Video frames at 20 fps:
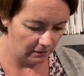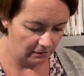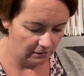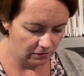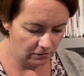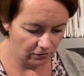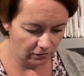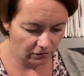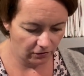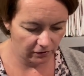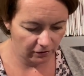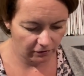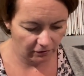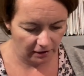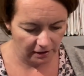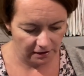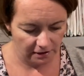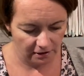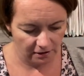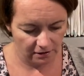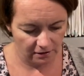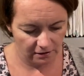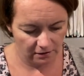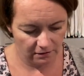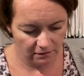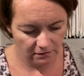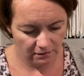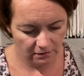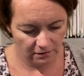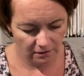It's not got the greatest,
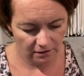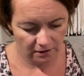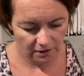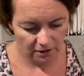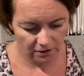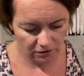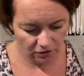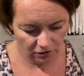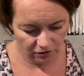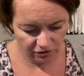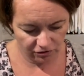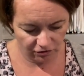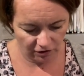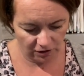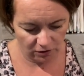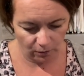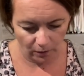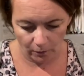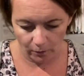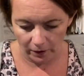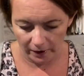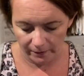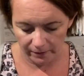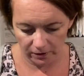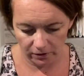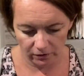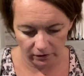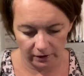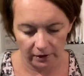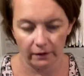it's got a stretch one way, but
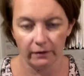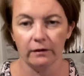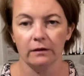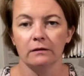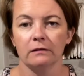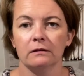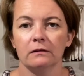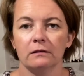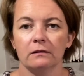not the other.